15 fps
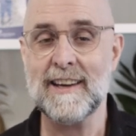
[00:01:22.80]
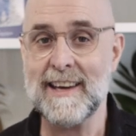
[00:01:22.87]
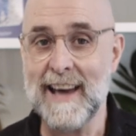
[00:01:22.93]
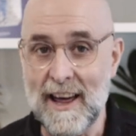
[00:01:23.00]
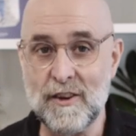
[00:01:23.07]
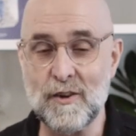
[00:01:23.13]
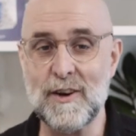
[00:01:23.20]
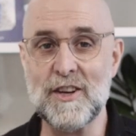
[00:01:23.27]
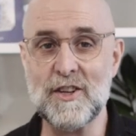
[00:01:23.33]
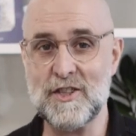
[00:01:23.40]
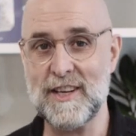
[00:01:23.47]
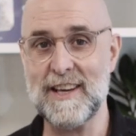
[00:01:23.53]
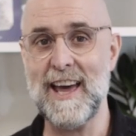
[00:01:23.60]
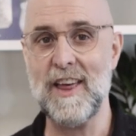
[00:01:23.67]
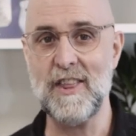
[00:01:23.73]
gatherings
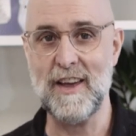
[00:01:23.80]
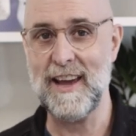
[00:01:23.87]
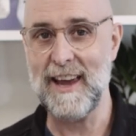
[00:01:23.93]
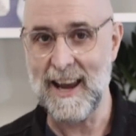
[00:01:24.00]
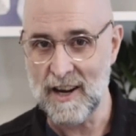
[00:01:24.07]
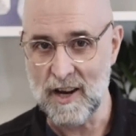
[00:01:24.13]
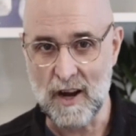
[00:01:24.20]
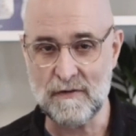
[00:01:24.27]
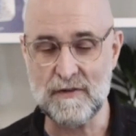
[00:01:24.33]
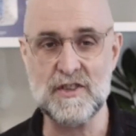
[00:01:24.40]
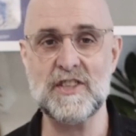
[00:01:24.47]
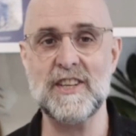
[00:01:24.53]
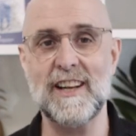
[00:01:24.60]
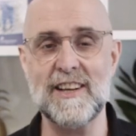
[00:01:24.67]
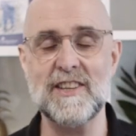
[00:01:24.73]
together in our
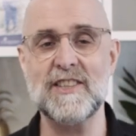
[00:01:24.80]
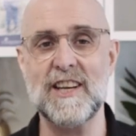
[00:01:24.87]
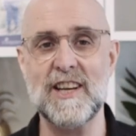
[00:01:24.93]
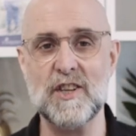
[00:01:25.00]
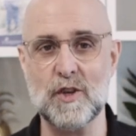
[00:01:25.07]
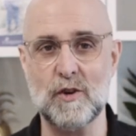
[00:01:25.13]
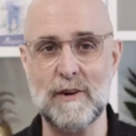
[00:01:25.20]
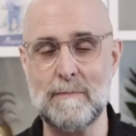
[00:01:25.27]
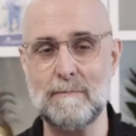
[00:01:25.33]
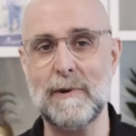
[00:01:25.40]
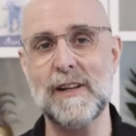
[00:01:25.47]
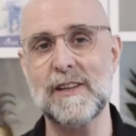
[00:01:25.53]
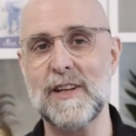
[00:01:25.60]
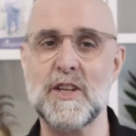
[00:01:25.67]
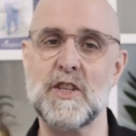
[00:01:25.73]
facilities or in
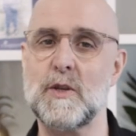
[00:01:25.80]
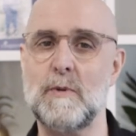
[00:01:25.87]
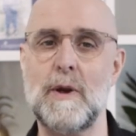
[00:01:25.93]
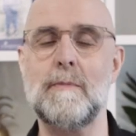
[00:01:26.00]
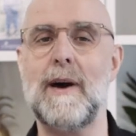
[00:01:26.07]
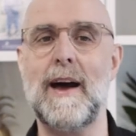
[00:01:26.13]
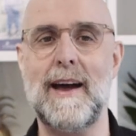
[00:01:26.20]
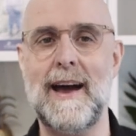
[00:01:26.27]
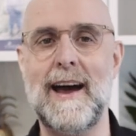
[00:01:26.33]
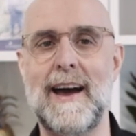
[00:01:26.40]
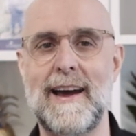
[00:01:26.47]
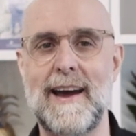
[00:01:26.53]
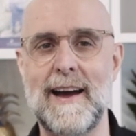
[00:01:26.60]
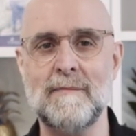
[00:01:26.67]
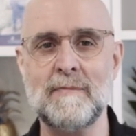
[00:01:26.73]
buildings that we might
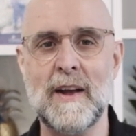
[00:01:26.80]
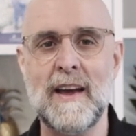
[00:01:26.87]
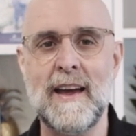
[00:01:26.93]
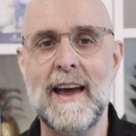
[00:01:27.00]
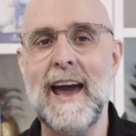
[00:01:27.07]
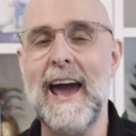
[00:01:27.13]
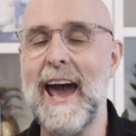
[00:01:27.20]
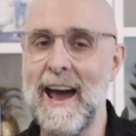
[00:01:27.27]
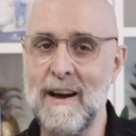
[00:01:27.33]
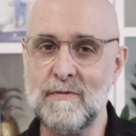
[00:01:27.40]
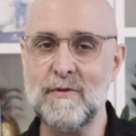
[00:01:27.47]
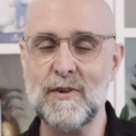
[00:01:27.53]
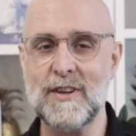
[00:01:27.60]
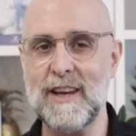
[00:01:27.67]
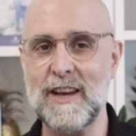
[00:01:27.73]
hire.
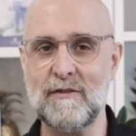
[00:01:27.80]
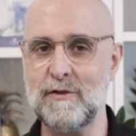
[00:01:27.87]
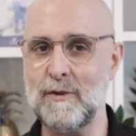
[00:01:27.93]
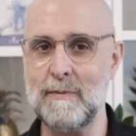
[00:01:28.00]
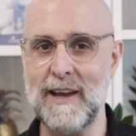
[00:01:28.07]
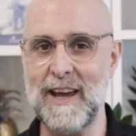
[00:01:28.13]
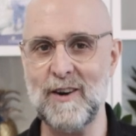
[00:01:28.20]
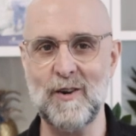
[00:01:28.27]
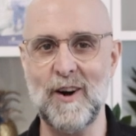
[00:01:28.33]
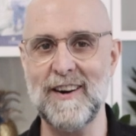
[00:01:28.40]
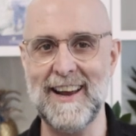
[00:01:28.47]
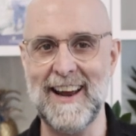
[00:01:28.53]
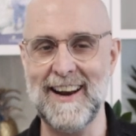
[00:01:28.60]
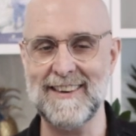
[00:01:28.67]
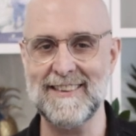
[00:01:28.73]
Everything from here
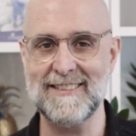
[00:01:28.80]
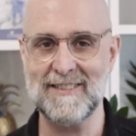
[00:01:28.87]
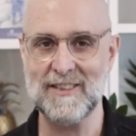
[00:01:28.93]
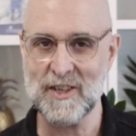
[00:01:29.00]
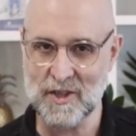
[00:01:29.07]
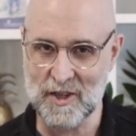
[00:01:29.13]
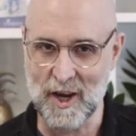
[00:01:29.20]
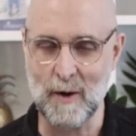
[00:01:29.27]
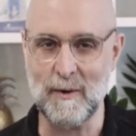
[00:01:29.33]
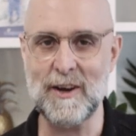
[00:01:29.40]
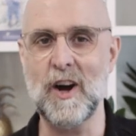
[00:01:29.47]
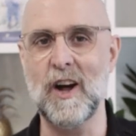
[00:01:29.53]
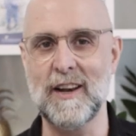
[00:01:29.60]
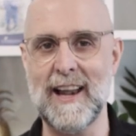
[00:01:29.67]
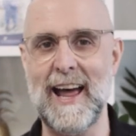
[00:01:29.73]
on in is
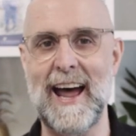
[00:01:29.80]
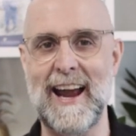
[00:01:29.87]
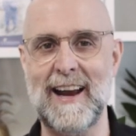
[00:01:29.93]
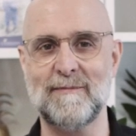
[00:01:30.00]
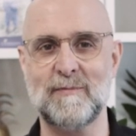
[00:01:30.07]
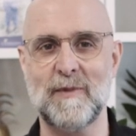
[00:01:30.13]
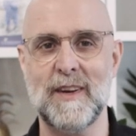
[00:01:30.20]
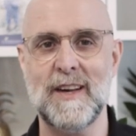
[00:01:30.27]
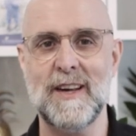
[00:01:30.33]
going online.